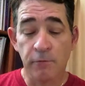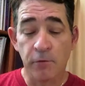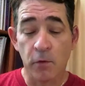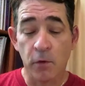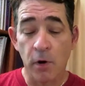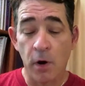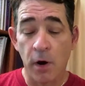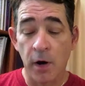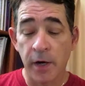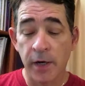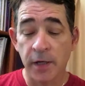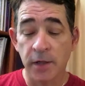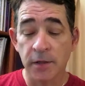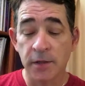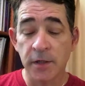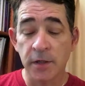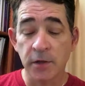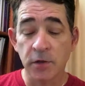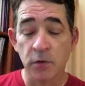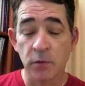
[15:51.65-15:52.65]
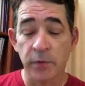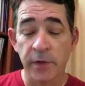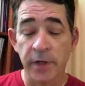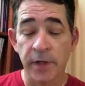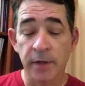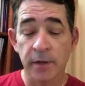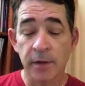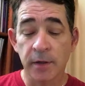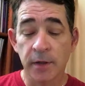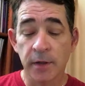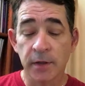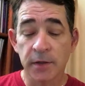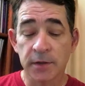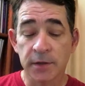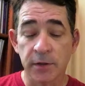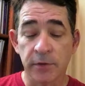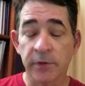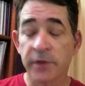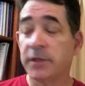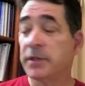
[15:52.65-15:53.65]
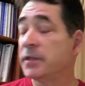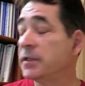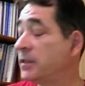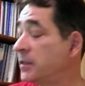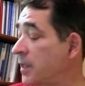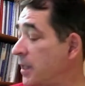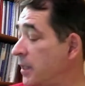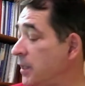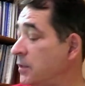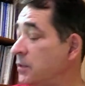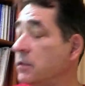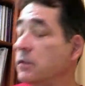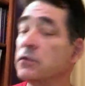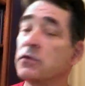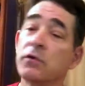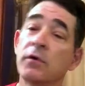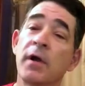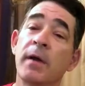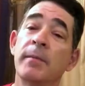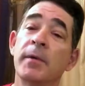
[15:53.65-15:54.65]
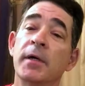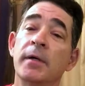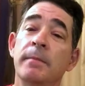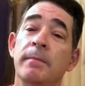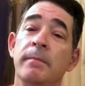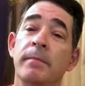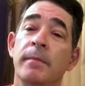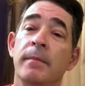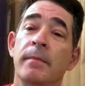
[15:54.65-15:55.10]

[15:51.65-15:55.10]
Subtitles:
for our continuing series and studies on trauma,